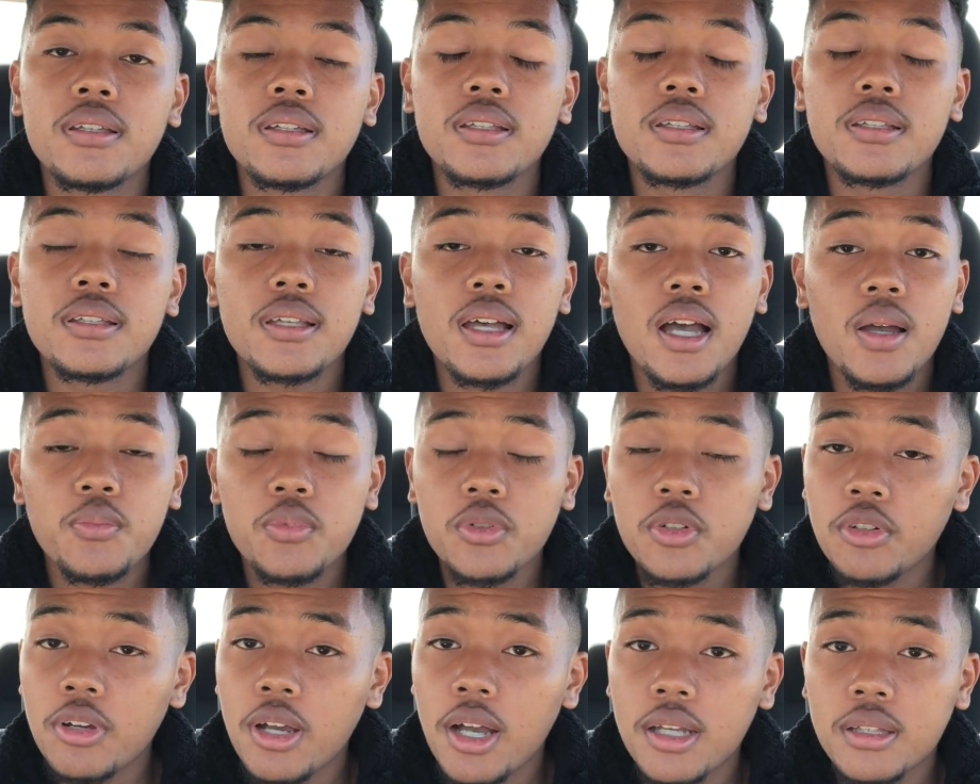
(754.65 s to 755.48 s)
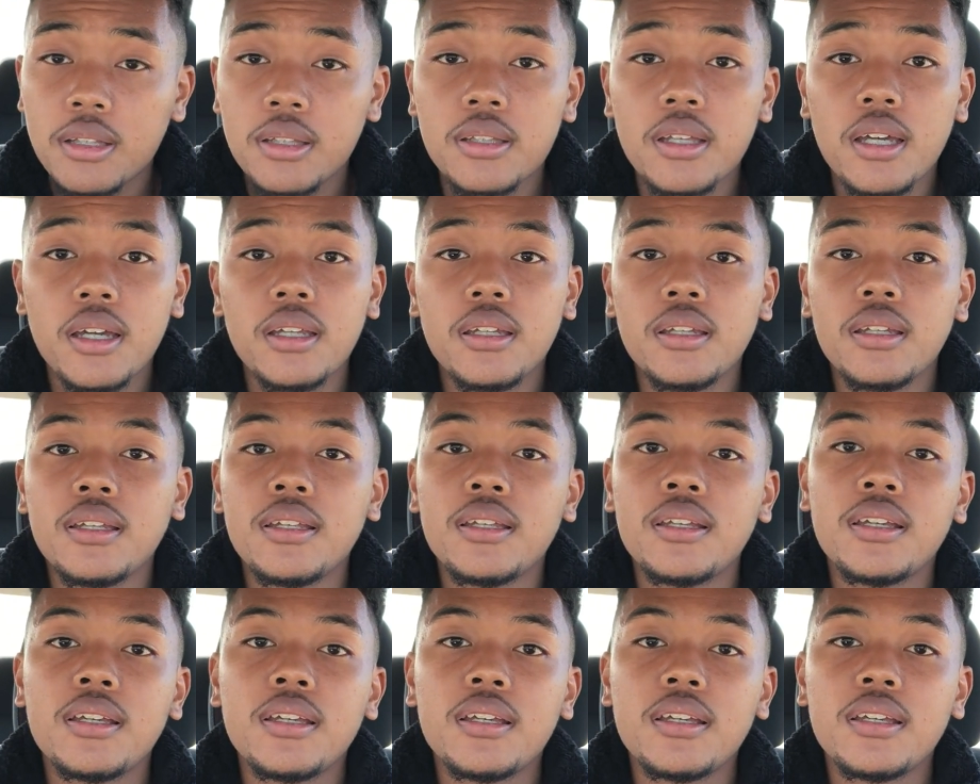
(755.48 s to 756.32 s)
Stop procrastinating.
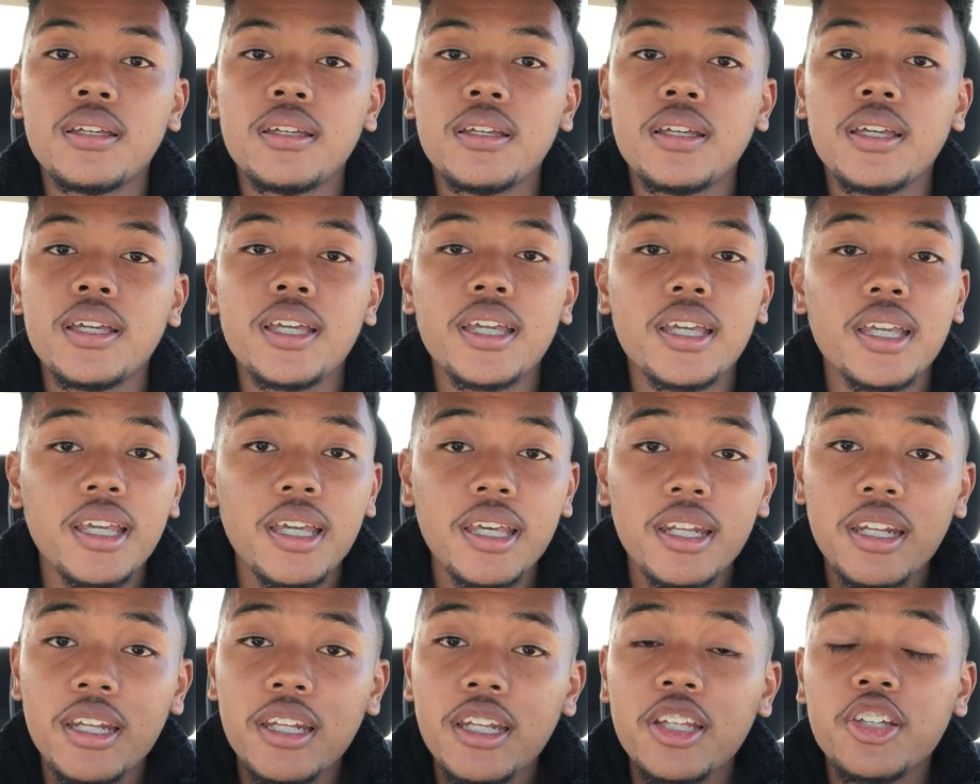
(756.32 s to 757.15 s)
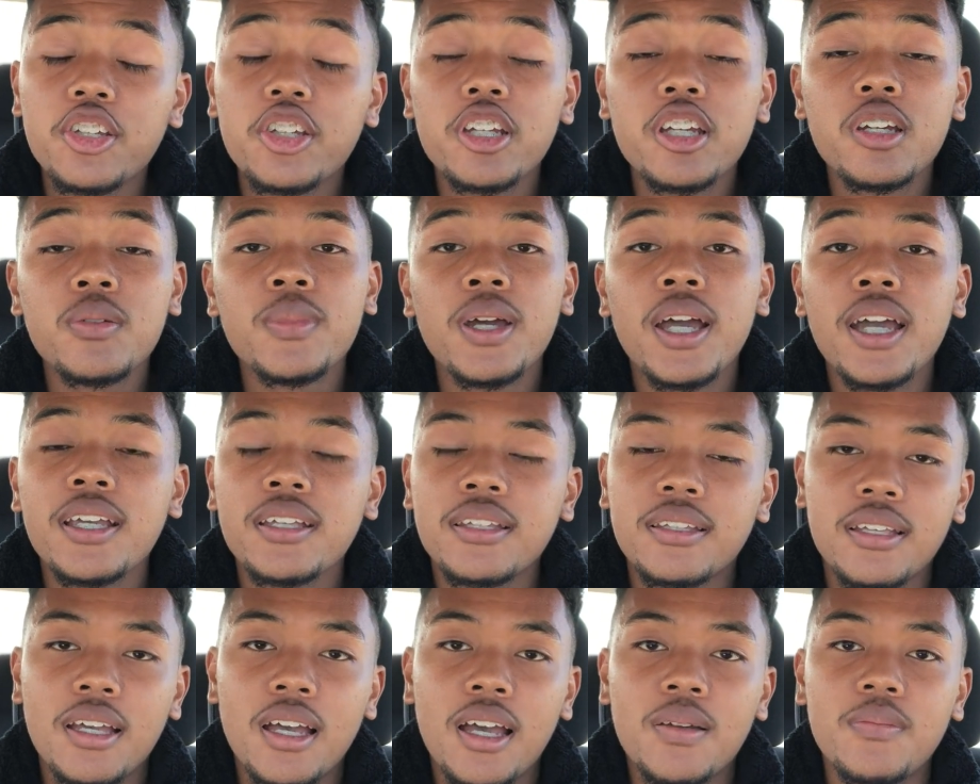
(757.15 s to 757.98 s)
And get in the gym
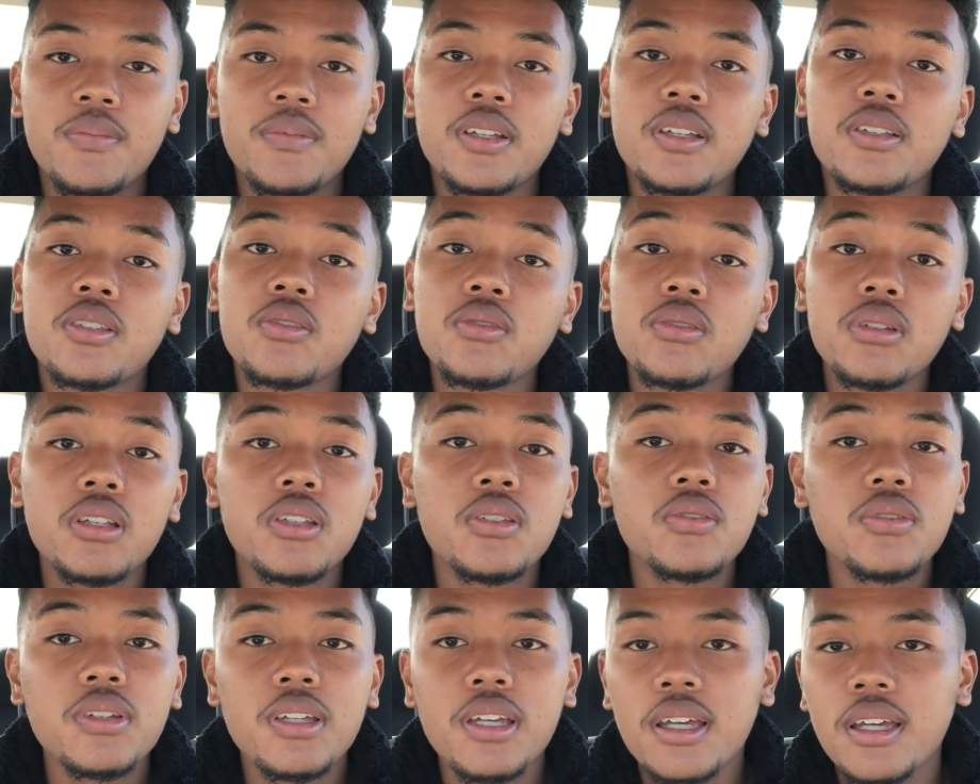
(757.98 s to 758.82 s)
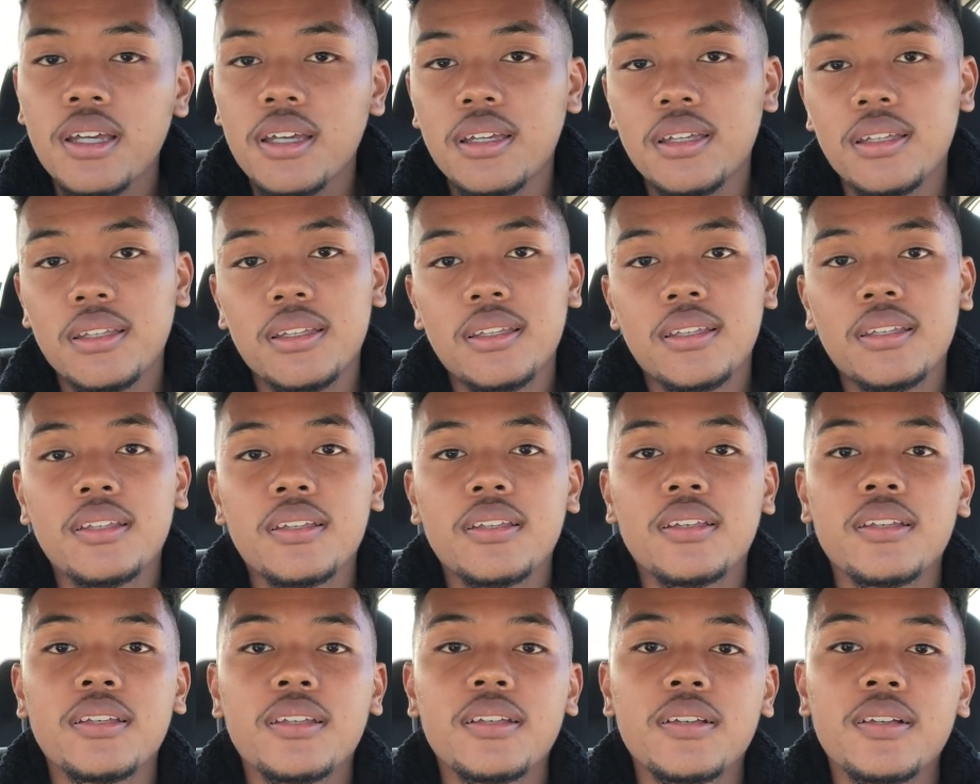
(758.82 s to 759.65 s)
ASAP as soon as you can.
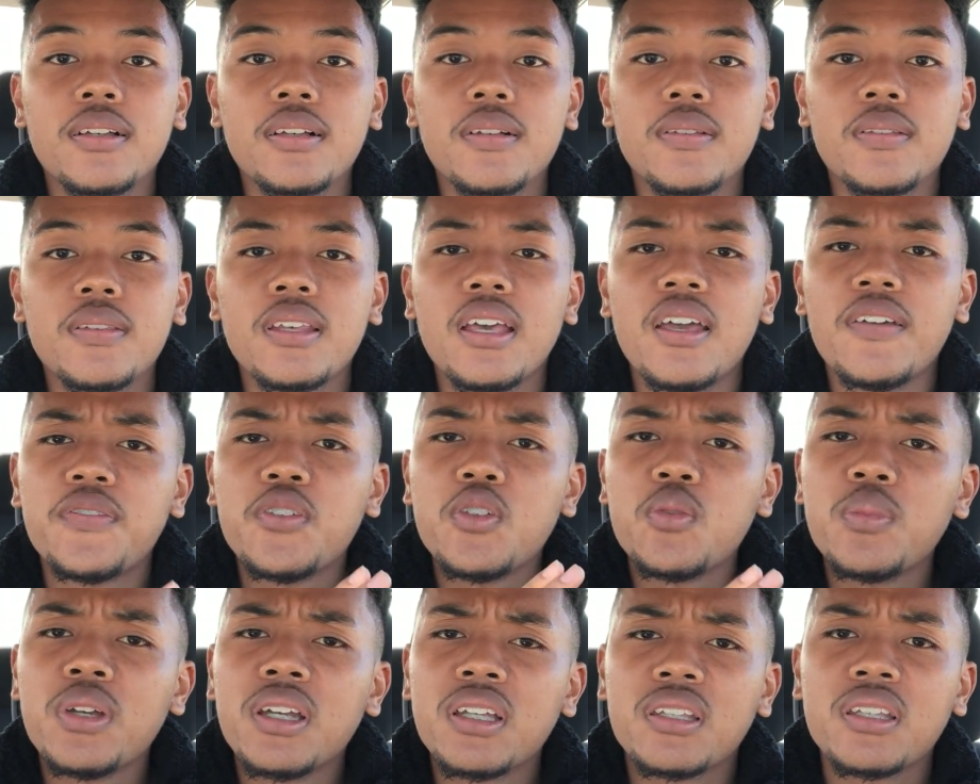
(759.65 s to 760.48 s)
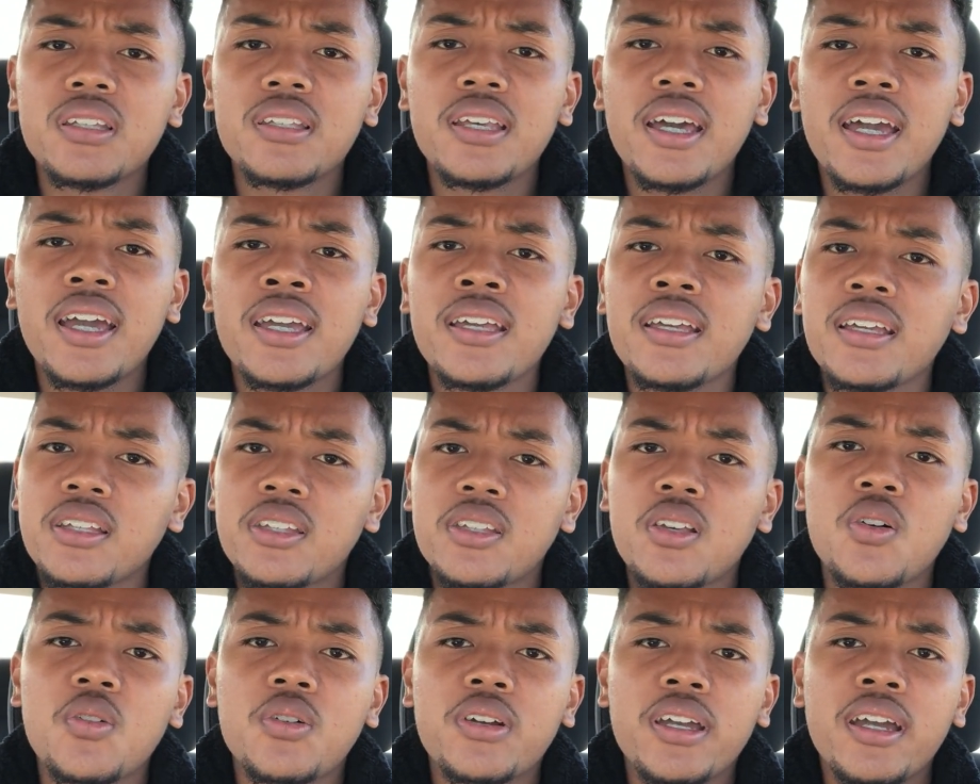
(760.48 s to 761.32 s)
If you miss a day,
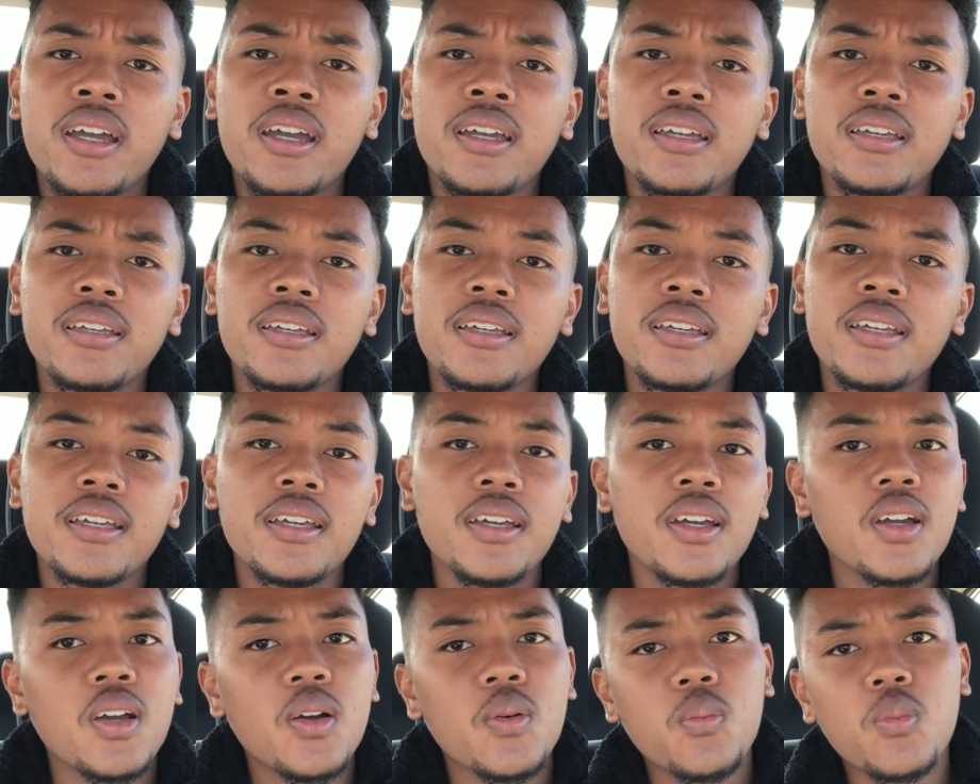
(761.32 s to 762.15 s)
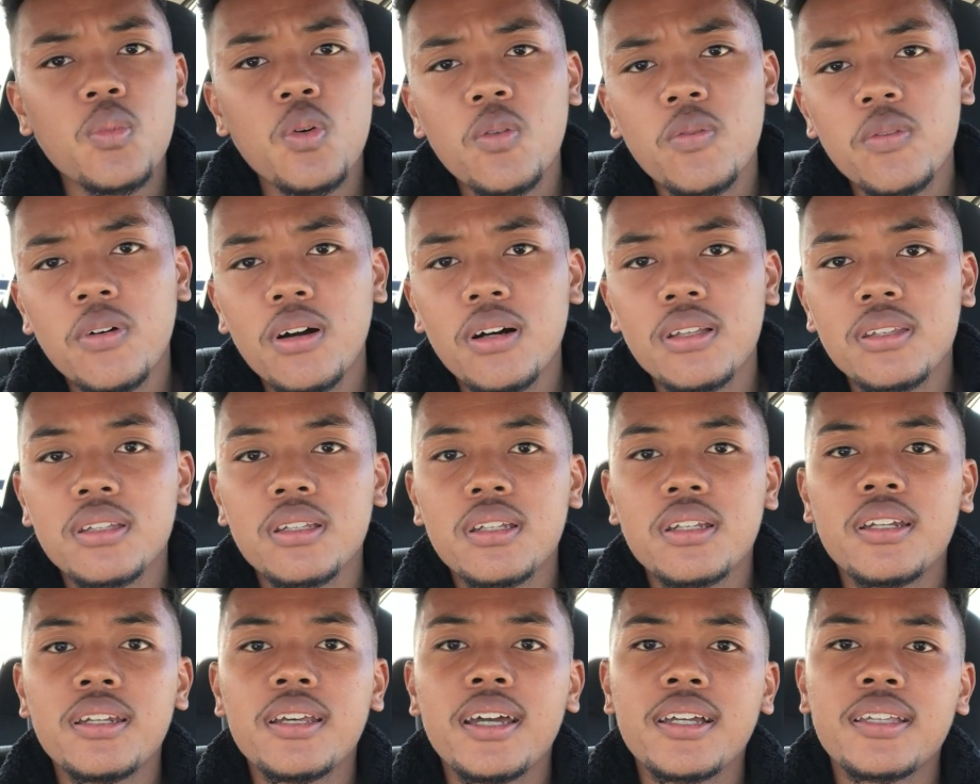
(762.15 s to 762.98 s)
it's okay. Move on
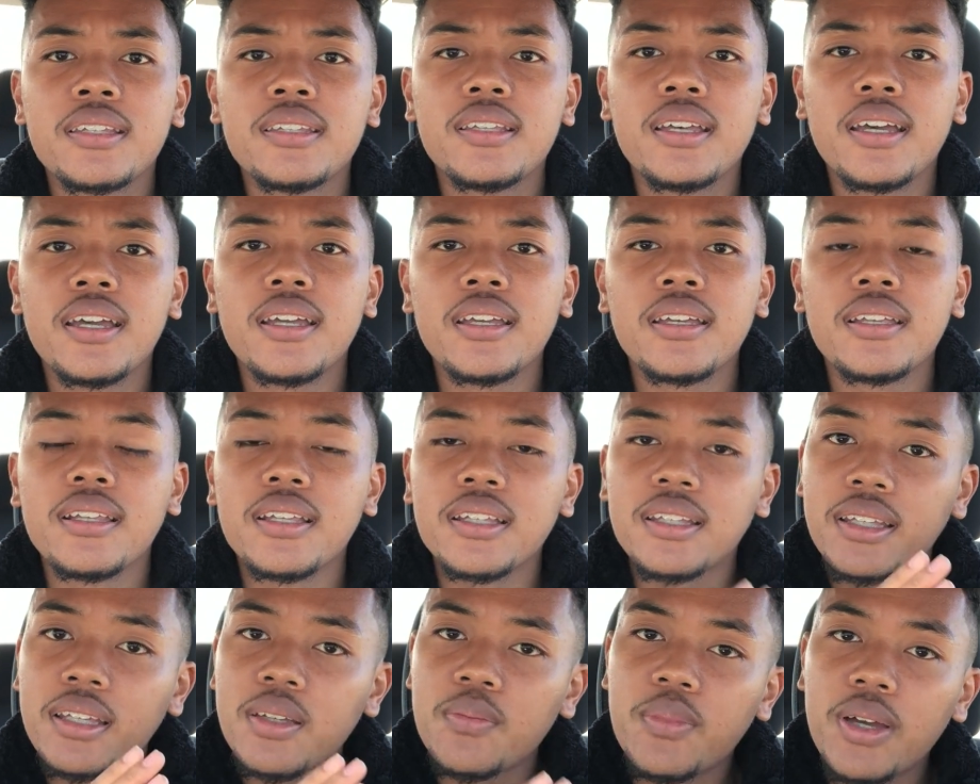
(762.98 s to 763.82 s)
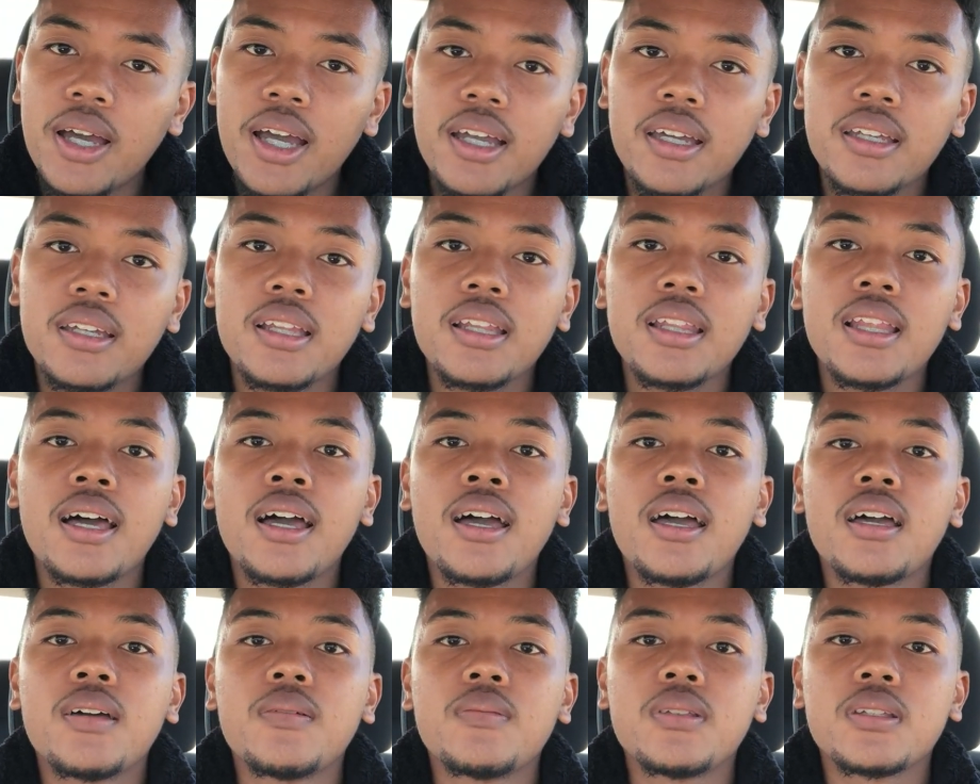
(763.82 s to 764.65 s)
to the next day. Let's get back in the
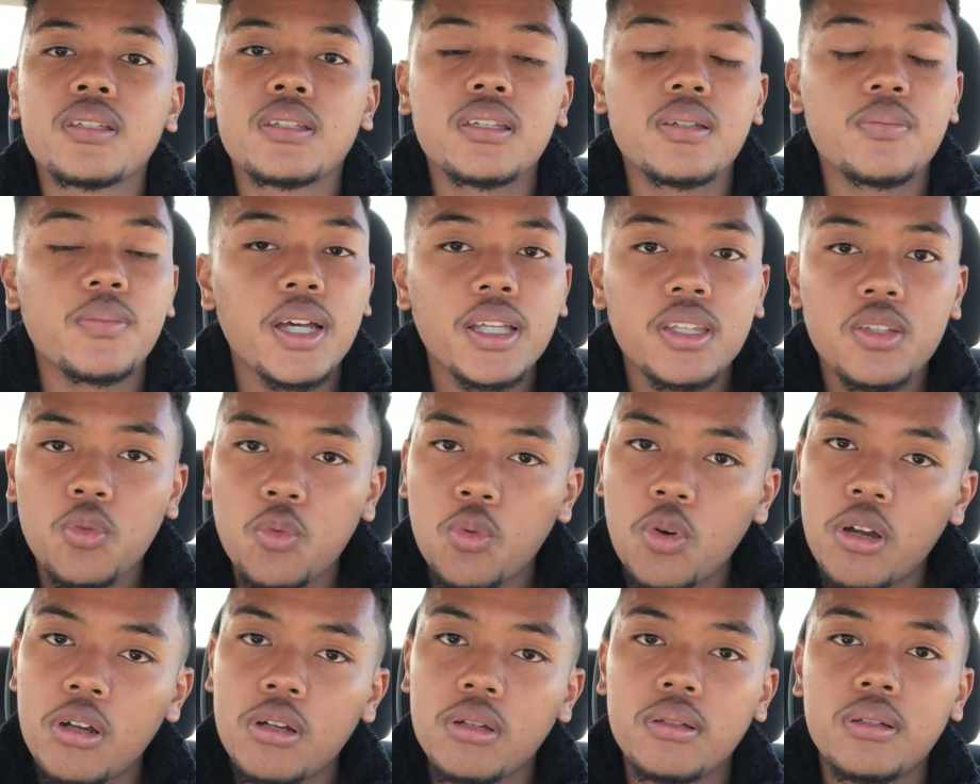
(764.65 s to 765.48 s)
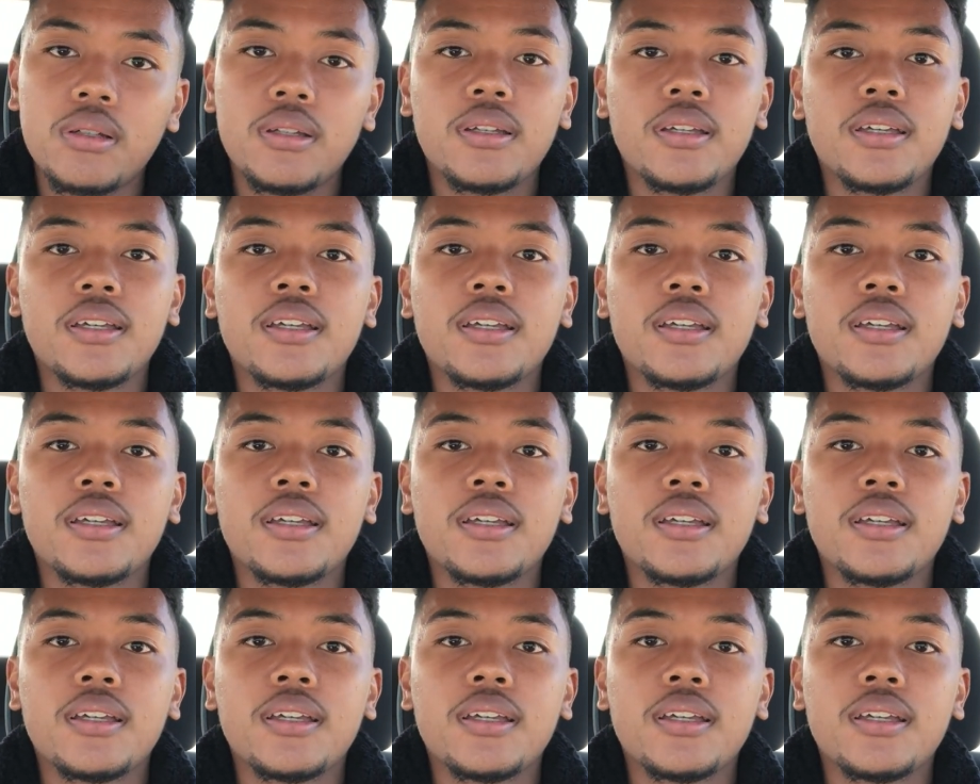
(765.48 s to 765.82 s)
lab. Let's get back to work.